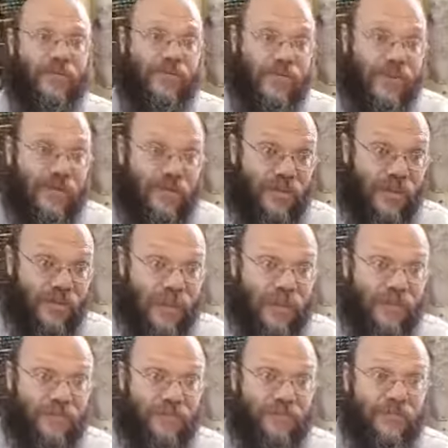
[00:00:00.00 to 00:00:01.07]
so it's not a
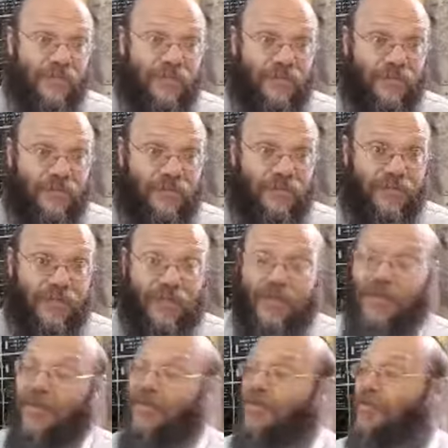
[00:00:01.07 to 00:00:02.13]
meal.
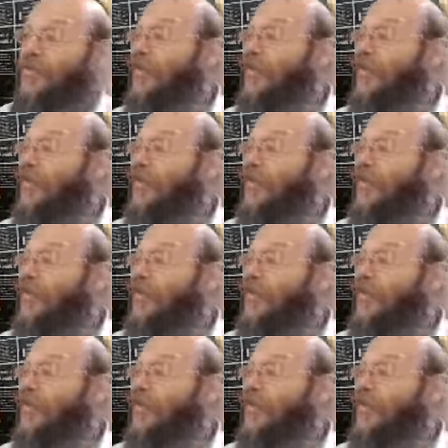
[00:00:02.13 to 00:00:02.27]
So